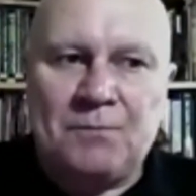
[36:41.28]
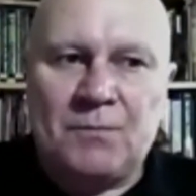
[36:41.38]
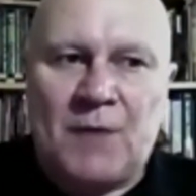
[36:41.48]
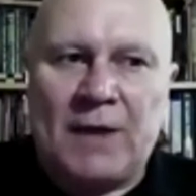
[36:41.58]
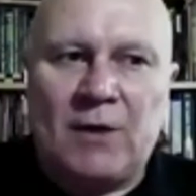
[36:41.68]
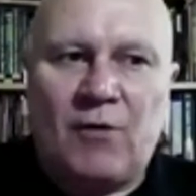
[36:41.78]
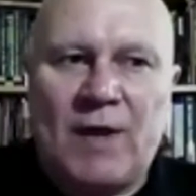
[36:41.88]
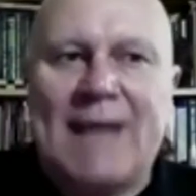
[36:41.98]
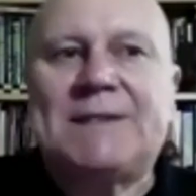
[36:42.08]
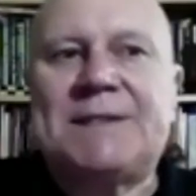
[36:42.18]

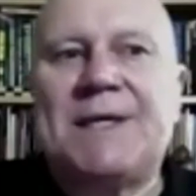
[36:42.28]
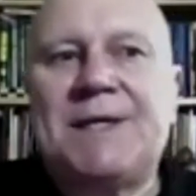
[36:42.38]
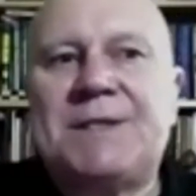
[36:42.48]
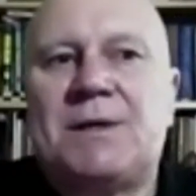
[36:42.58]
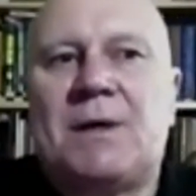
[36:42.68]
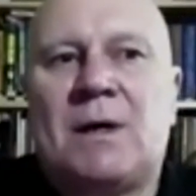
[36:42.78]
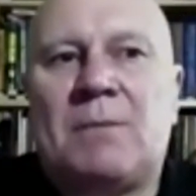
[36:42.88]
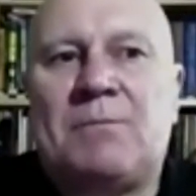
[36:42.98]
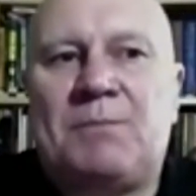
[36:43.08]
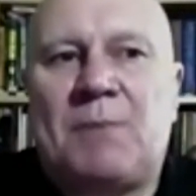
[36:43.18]
created a
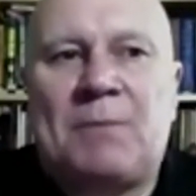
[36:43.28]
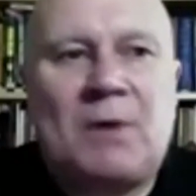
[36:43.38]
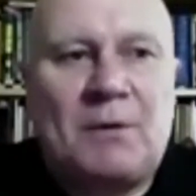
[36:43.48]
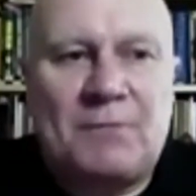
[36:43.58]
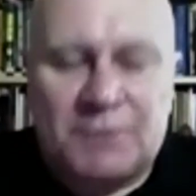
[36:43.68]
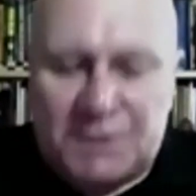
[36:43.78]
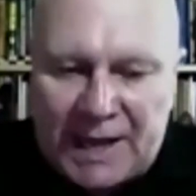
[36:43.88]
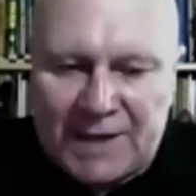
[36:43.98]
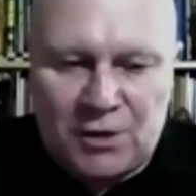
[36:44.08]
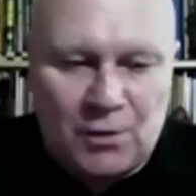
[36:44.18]
beautiful
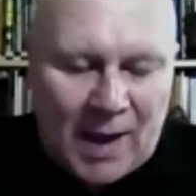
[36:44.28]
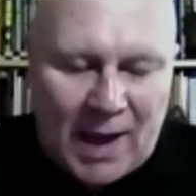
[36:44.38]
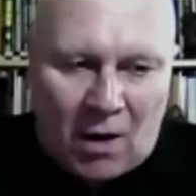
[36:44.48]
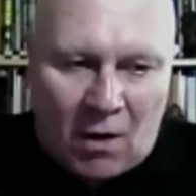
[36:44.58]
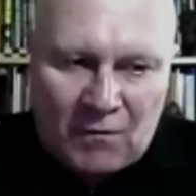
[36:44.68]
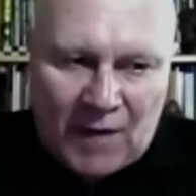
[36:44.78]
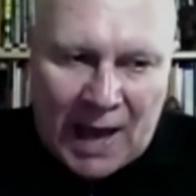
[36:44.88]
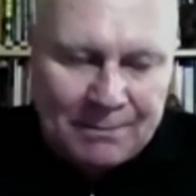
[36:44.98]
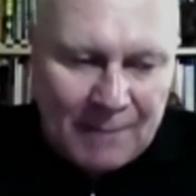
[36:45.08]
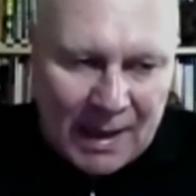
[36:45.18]
statuette of a
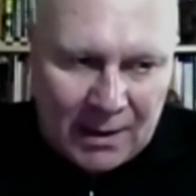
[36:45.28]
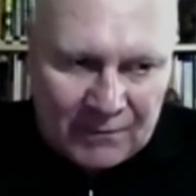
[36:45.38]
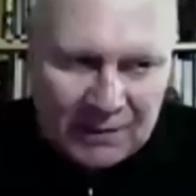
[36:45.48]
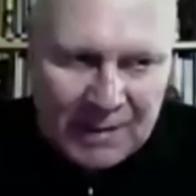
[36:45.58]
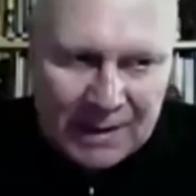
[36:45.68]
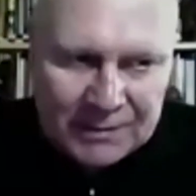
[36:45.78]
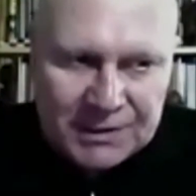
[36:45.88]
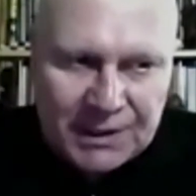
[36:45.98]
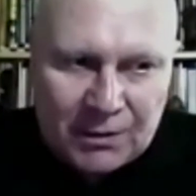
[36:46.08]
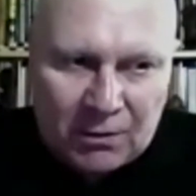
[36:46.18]

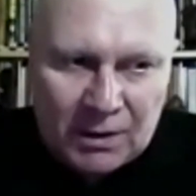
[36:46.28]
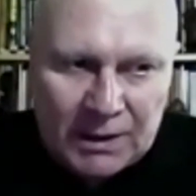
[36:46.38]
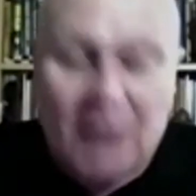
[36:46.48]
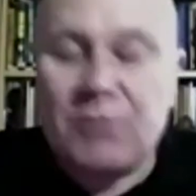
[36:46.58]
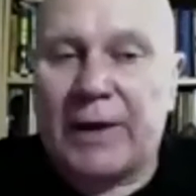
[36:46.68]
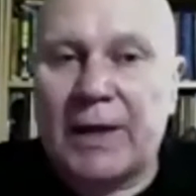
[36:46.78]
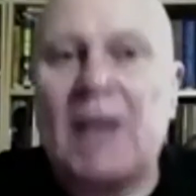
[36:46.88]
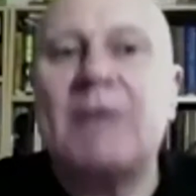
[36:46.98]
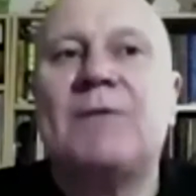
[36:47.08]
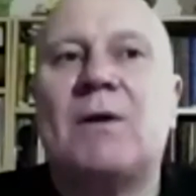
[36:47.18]
mountain or a
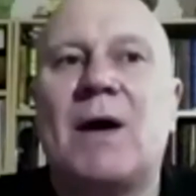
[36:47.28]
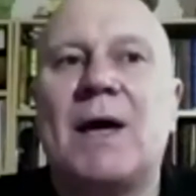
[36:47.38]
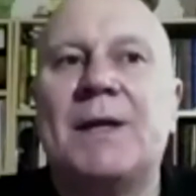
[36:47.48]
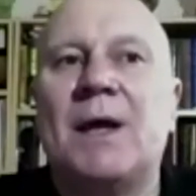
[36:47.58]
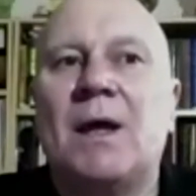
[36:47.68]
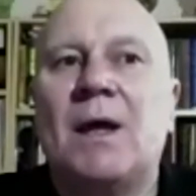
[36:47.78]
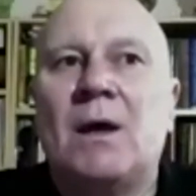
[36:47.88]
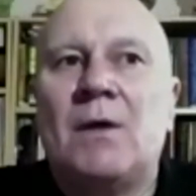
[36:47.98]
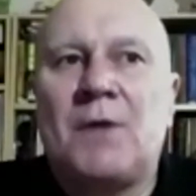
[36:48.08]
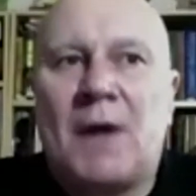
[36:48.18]
cave lion
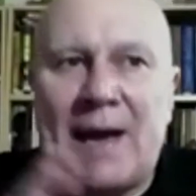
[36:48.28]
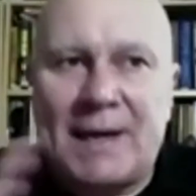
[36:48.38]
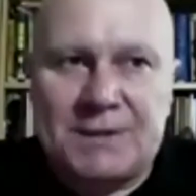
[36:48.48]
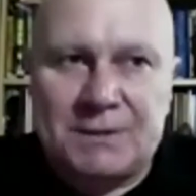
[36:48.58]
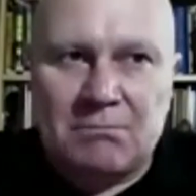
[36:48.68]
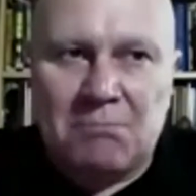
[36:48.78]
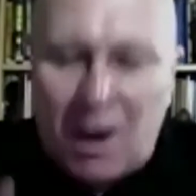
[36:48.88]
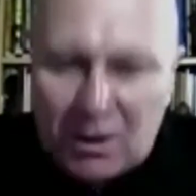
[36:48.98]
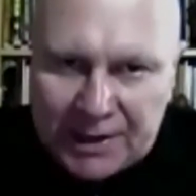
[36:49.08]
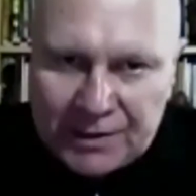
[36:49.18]
that has
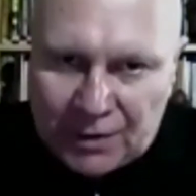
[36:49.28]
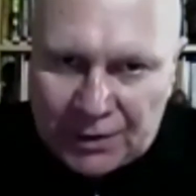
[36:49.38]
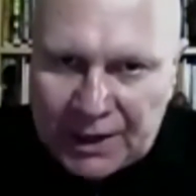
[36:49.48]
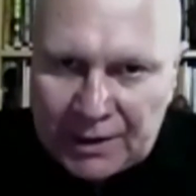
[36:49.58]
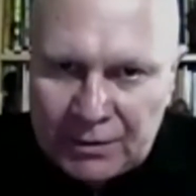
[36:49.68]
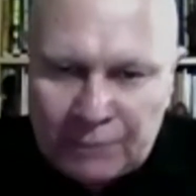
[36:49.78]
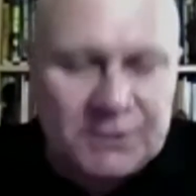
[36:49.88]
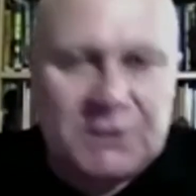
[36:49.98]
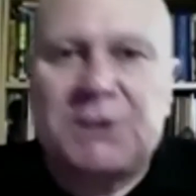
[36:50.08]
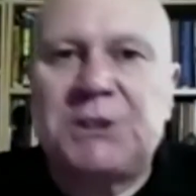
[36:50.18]
markings on it that would
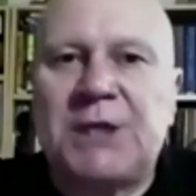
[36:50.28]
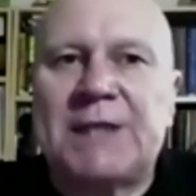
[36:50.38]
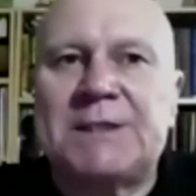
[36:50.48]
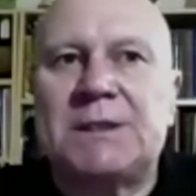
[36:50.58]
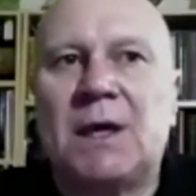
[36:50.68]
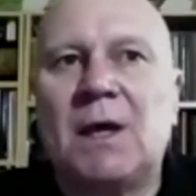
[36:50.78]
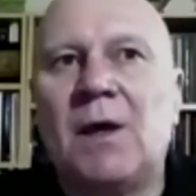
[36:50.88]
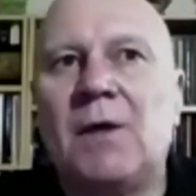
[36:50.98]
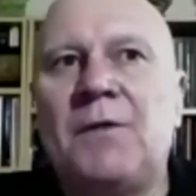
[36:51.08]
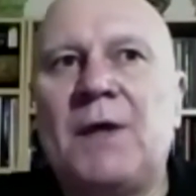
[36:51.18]
suggest
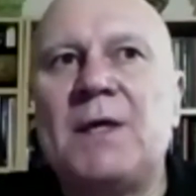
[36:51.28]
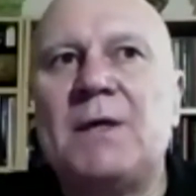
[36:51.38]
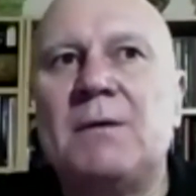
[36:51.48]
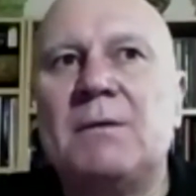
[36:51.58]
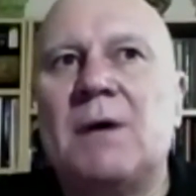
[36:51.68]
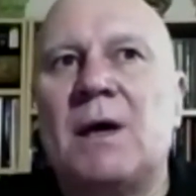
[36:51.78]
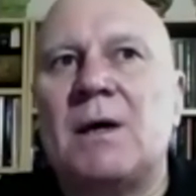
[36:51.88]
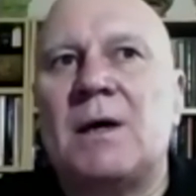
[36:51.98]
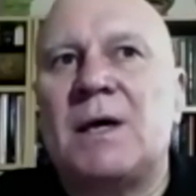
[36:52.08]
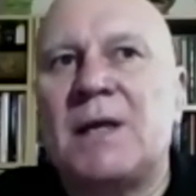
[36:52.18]

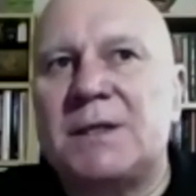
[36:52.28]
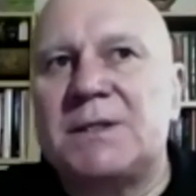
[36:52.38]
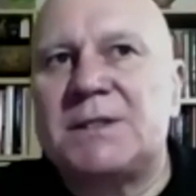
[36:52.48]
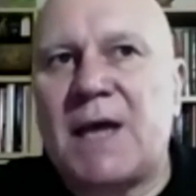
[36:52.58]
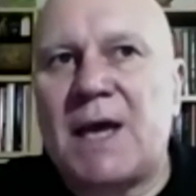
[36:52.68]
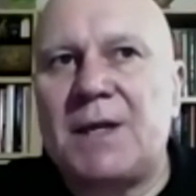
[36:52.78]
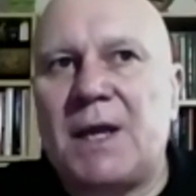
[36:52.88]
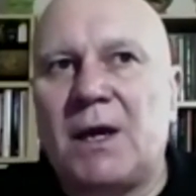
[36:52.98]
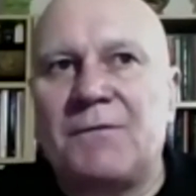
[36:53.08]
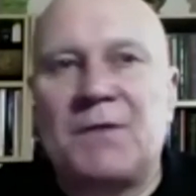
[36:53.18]
an understanding
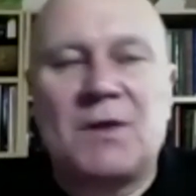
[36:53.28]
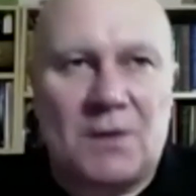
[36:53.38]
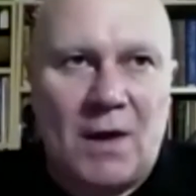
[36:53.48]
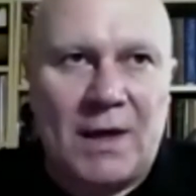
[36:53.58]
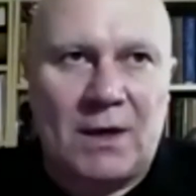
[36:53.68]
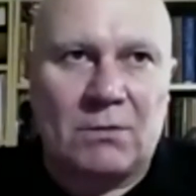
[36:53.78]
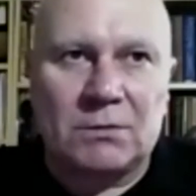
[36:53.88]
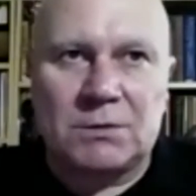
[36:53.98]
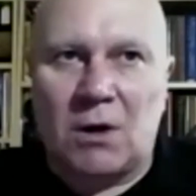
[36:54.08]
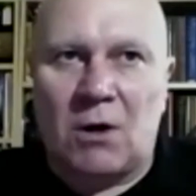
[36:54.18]
of the
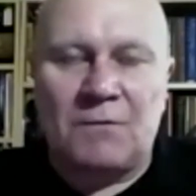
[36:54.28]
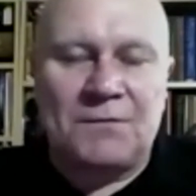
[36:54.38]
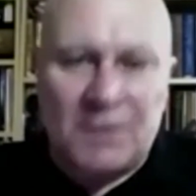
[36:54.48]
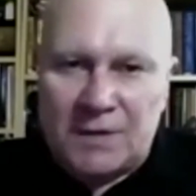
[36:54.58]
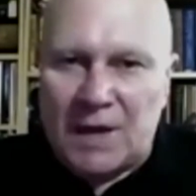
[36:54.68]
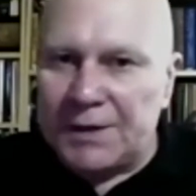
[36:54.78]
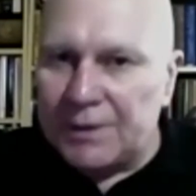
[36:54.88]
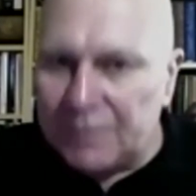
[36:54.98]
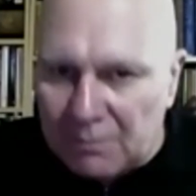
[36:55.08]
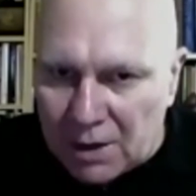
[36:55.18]
cycles of the sun and
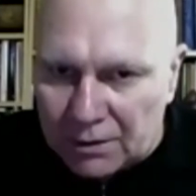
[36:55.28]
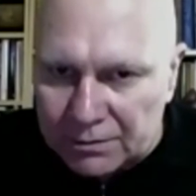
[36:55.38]
the moon.